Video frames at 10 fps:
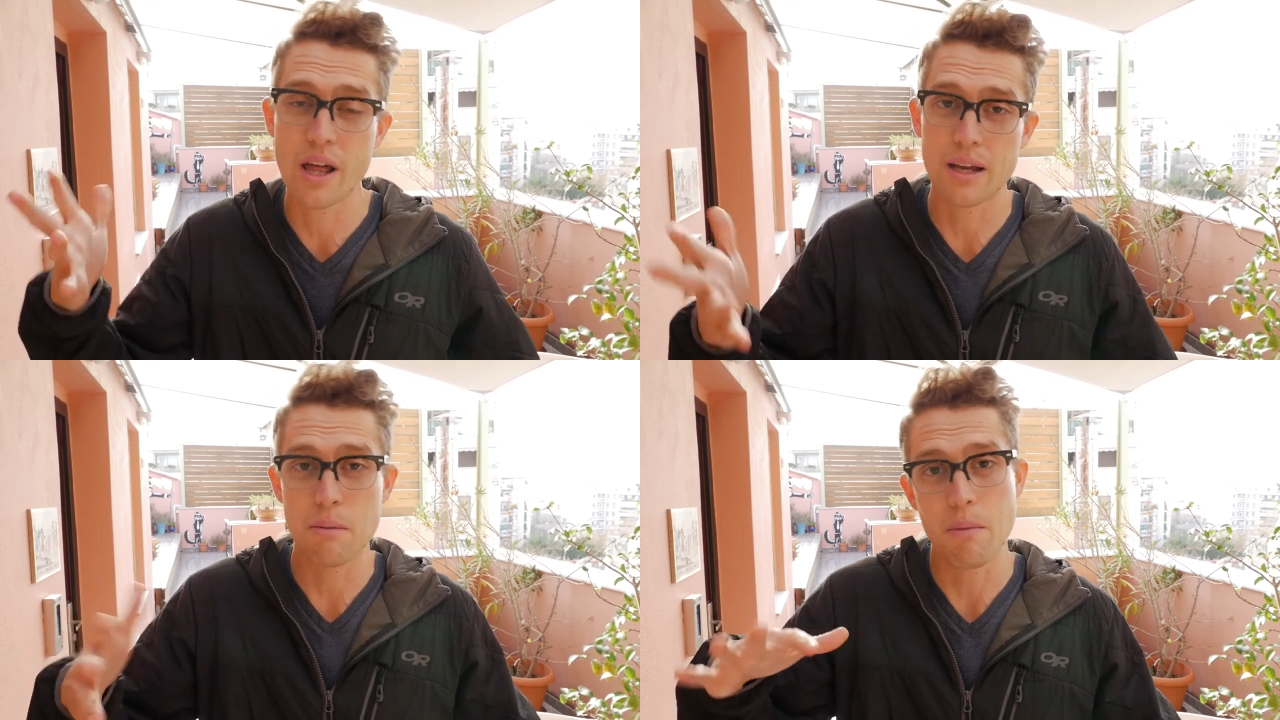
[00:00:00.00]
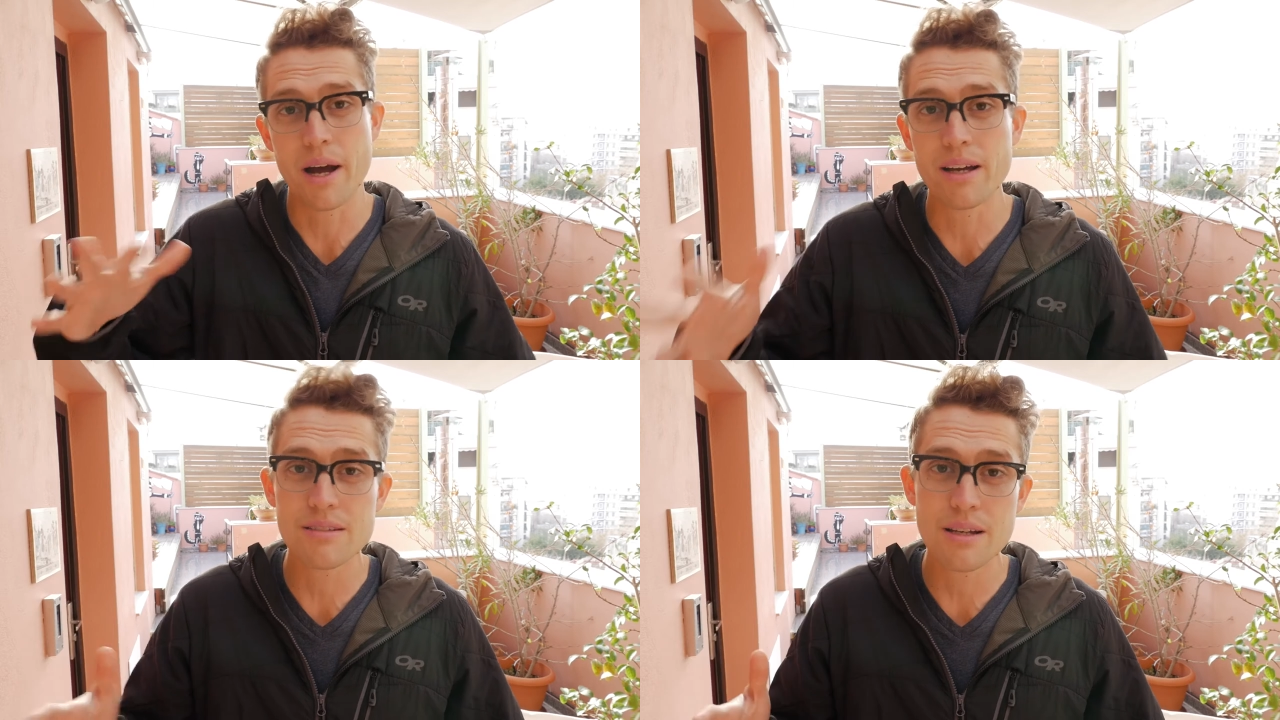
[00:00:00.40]
like
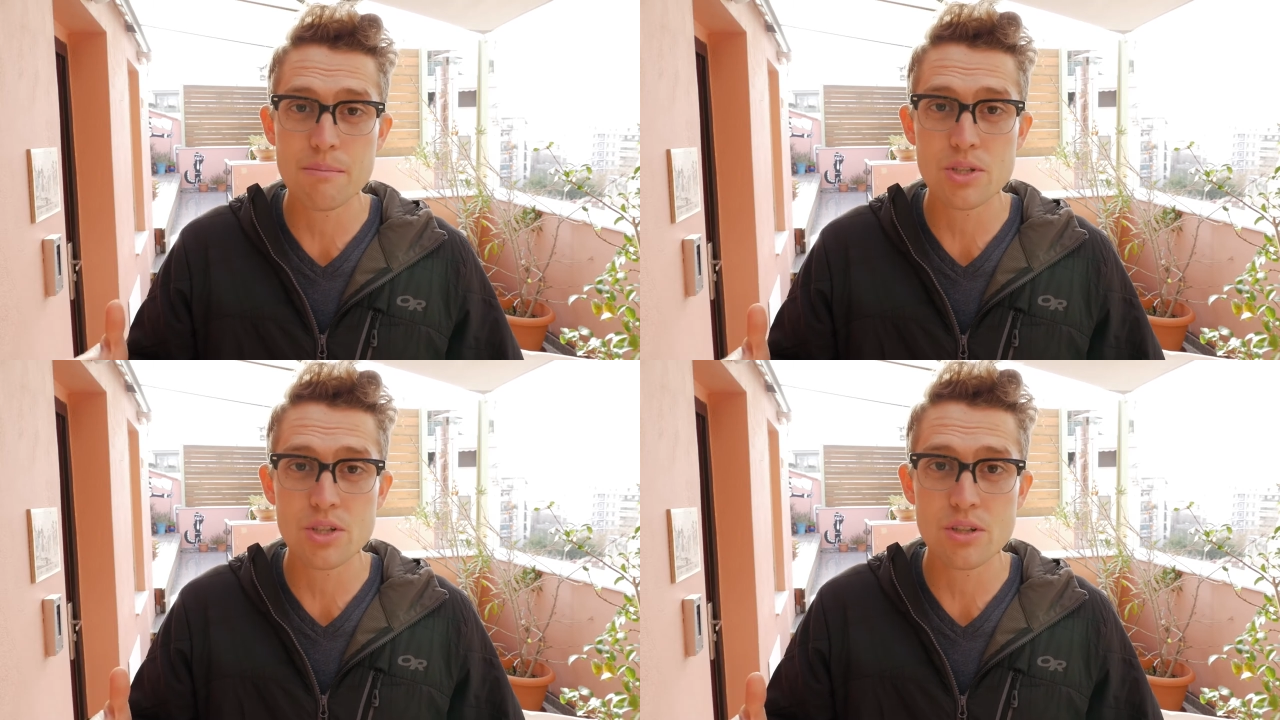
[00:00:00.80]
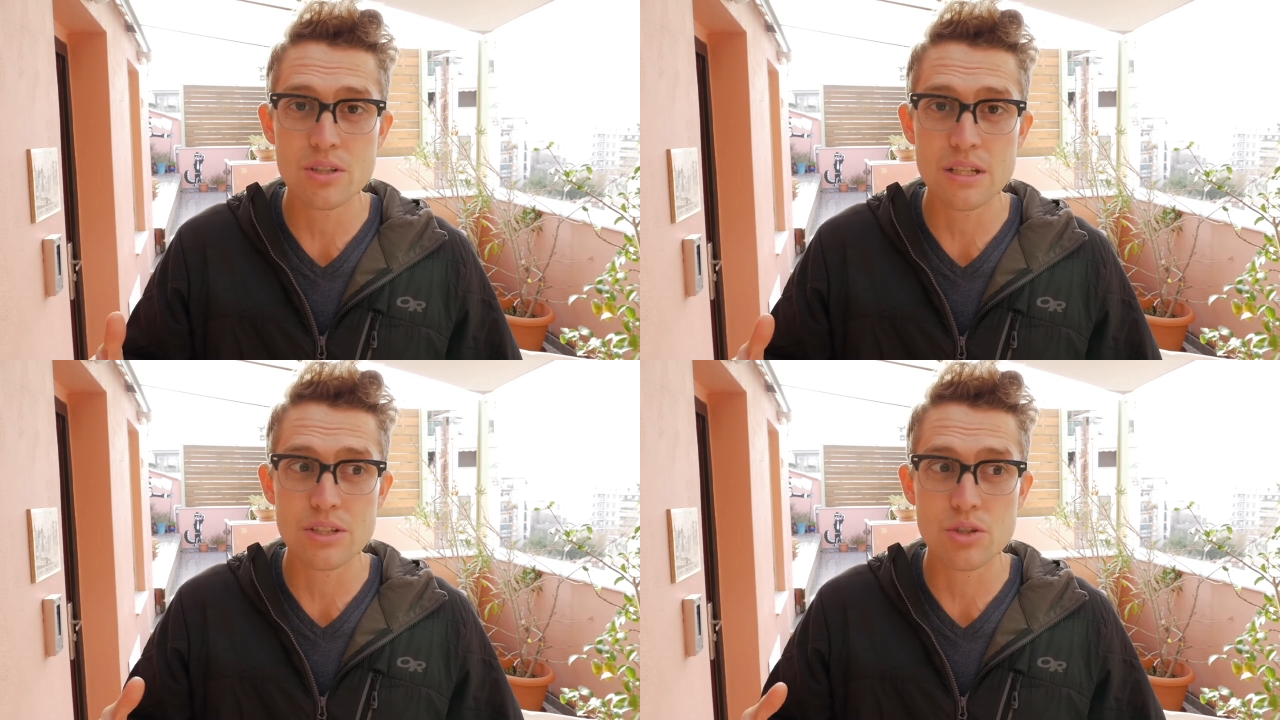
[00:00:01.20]
mild
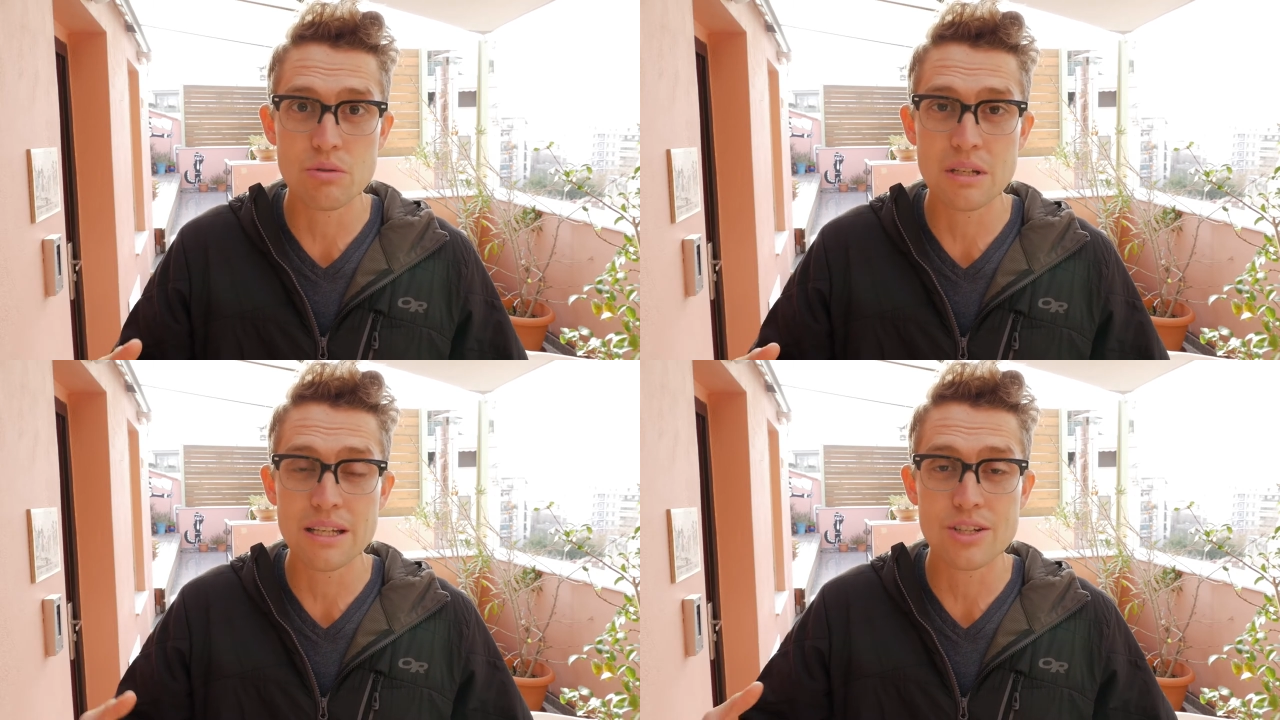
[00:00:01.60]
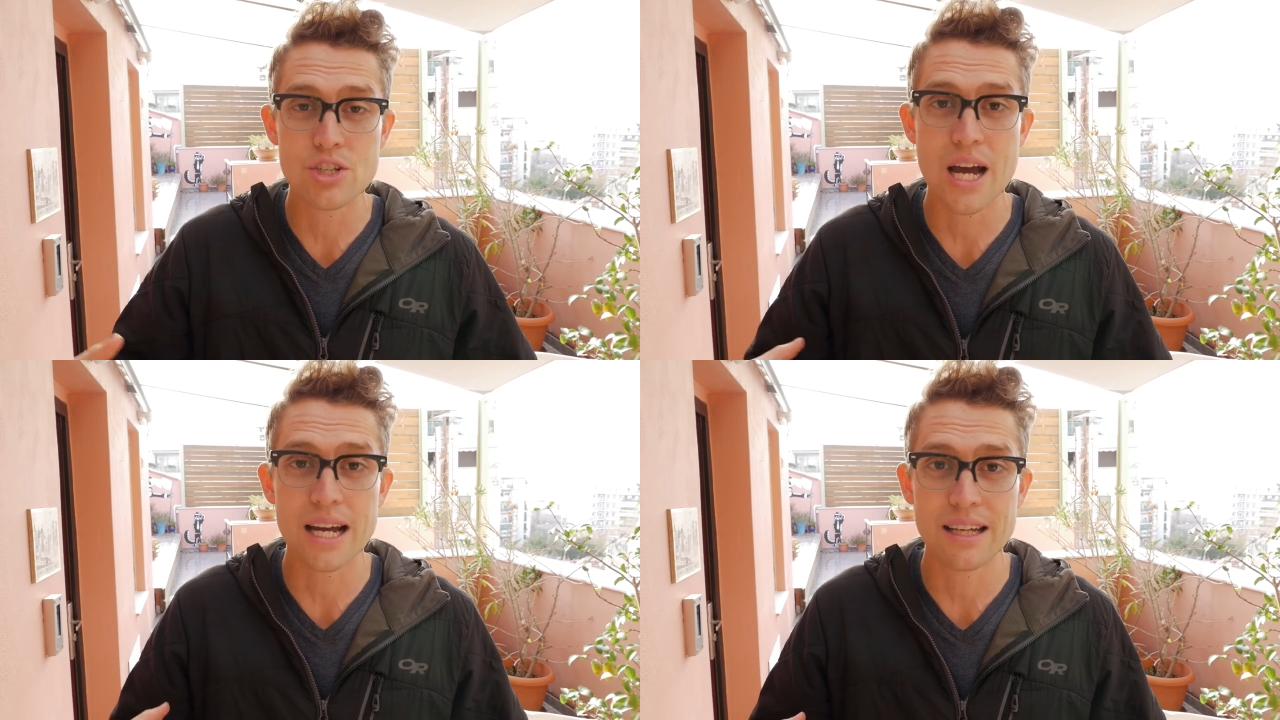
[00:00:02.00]
temperatures is you need a
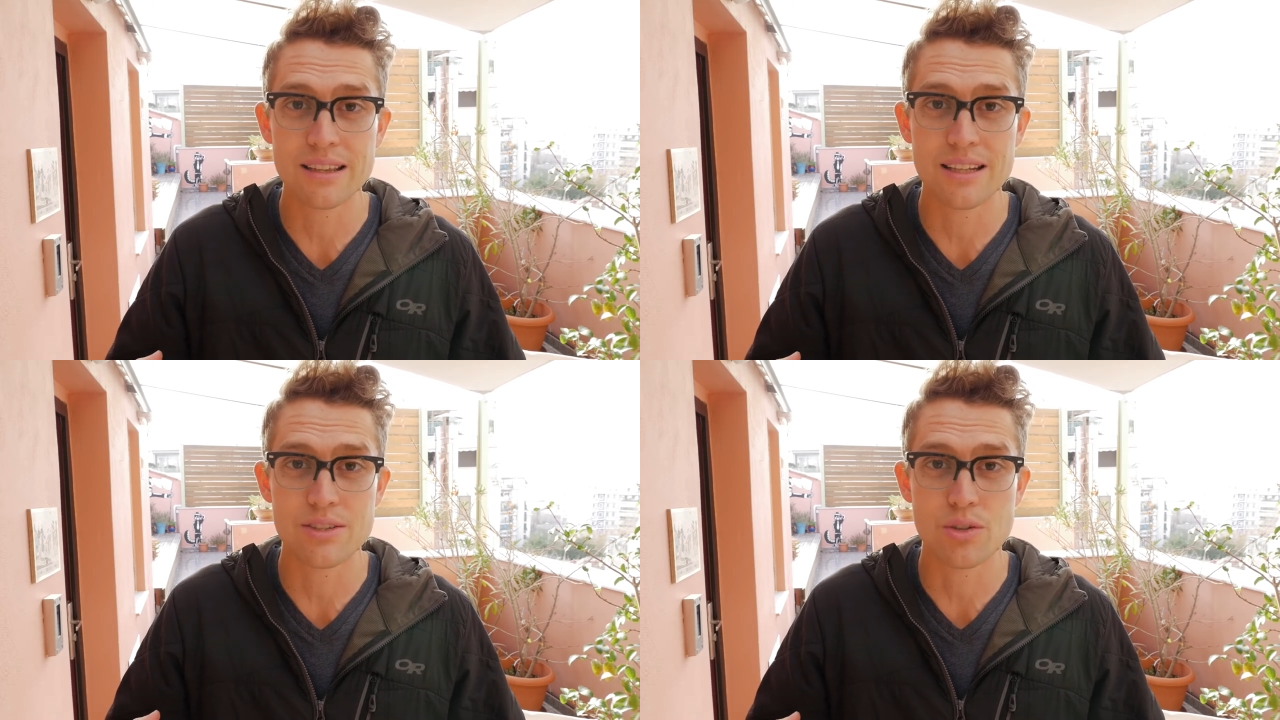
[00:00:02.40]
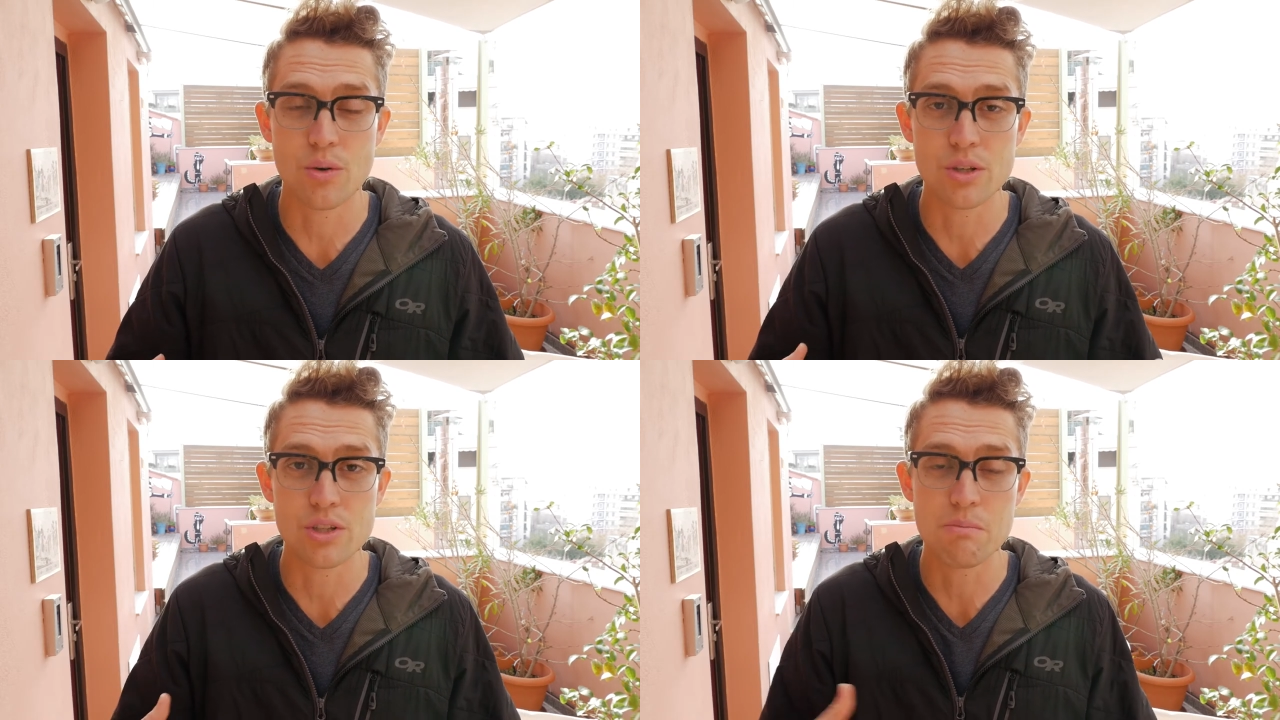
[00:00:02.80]
jacket that's
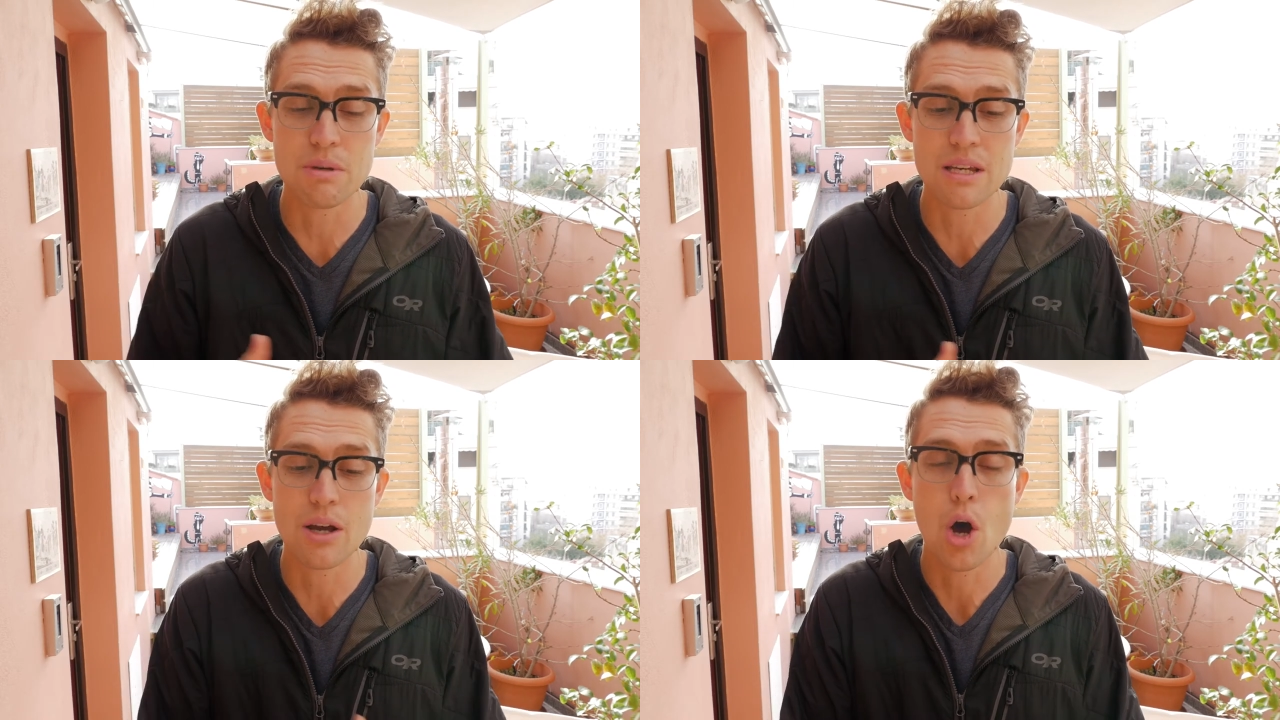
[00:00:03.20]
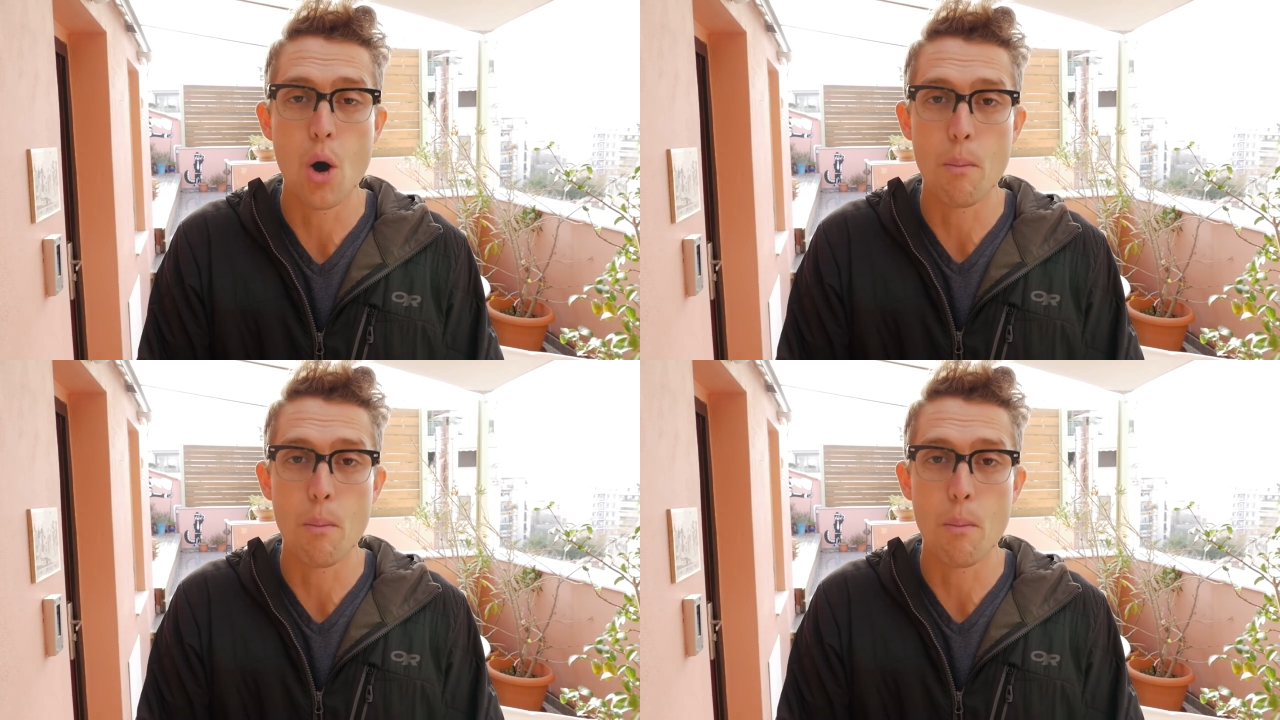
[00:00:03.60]
going to be